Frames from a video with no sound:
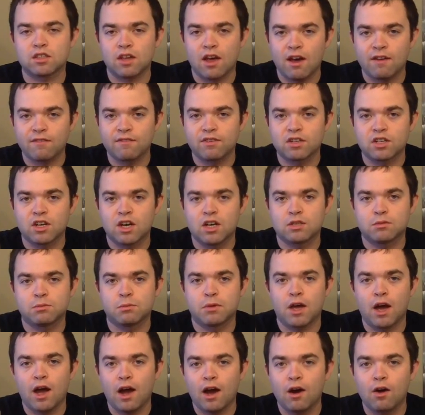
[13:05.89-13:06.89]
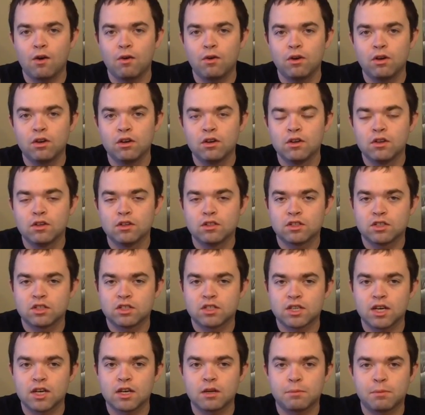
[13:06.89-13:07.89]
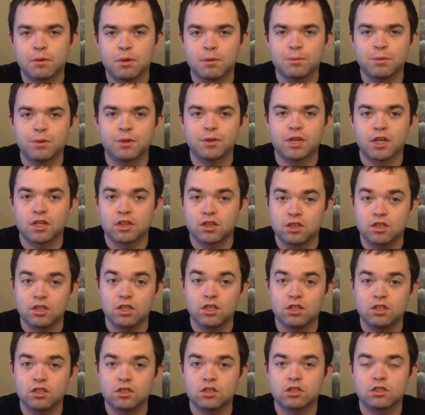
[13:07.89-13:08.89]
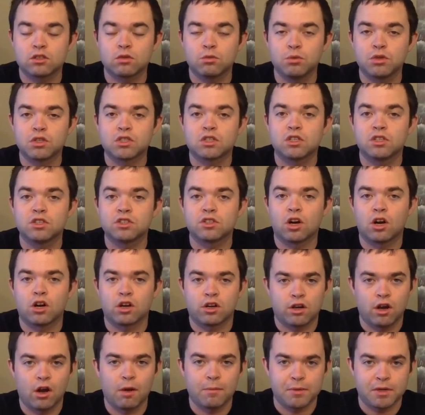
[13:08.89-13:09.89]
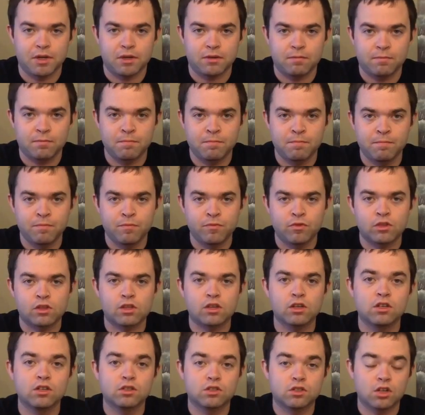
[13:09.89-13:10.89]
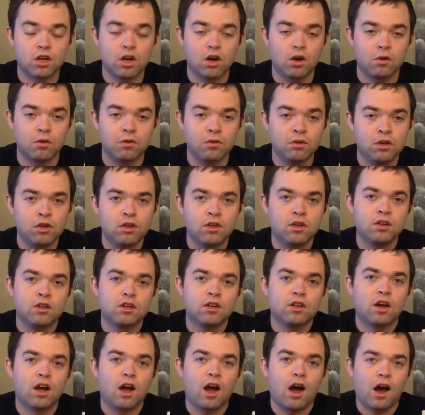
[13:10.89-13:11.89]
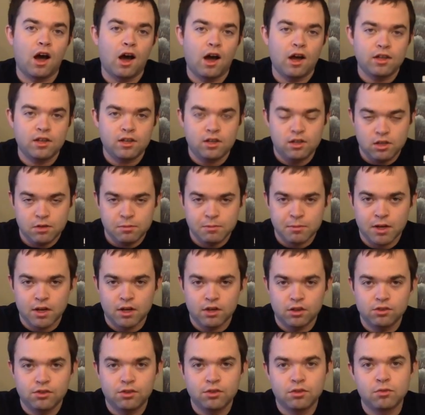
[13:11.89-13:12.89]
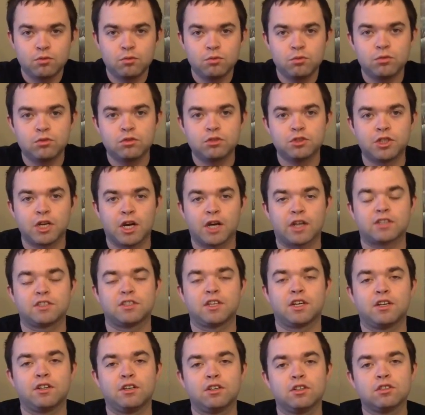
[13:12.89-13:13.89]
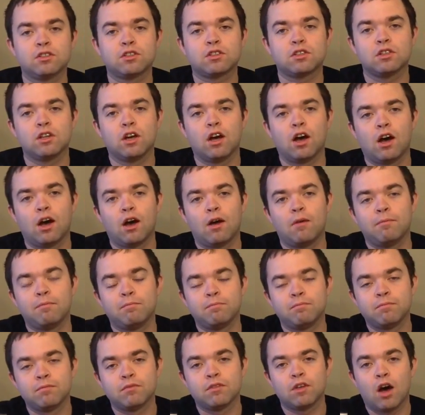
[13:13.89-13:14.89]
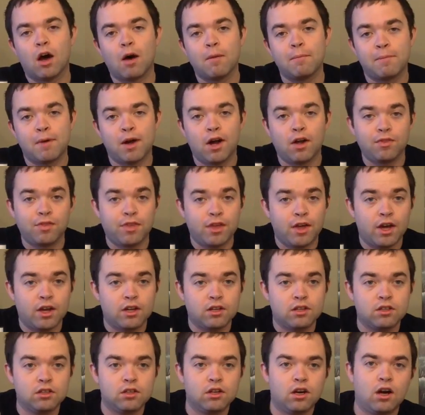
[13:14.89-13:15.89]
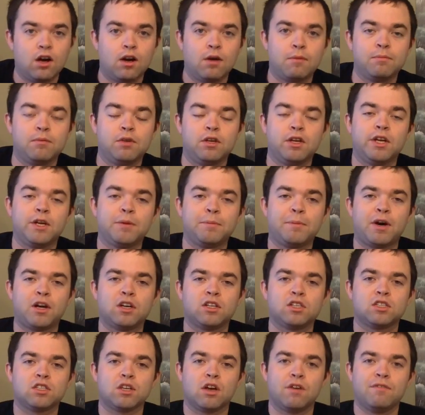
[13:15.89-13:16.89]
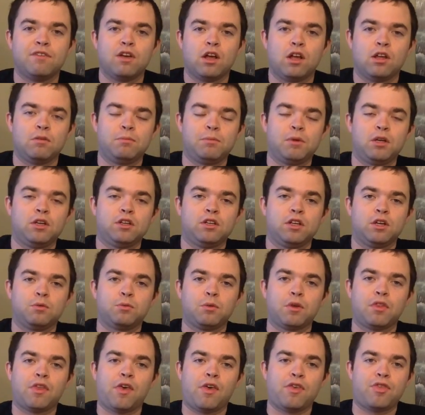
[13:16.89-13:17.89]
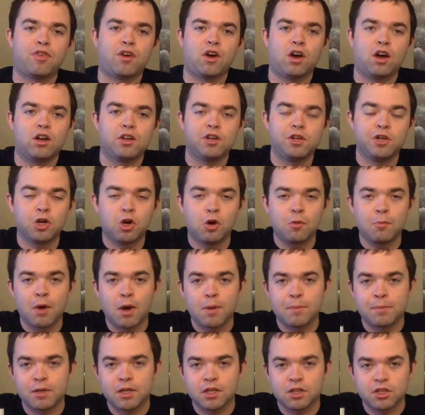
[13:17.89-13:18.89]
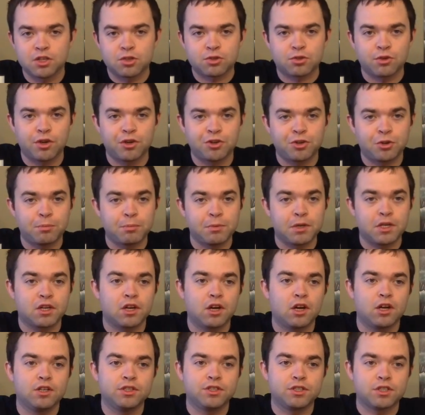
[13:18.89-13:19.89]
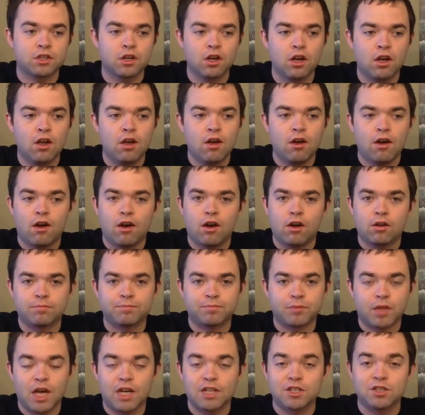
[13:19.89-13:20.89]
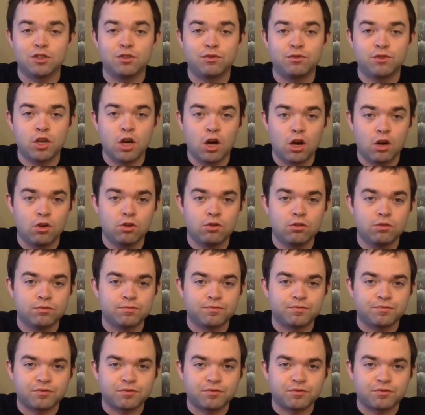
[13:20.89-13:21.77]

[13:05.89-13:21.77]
advertisement out to say to people that these whiskeys are coming. So I emailed Jack Daniel's about that and about its availability and when they thought it might be in this region, because as you've known,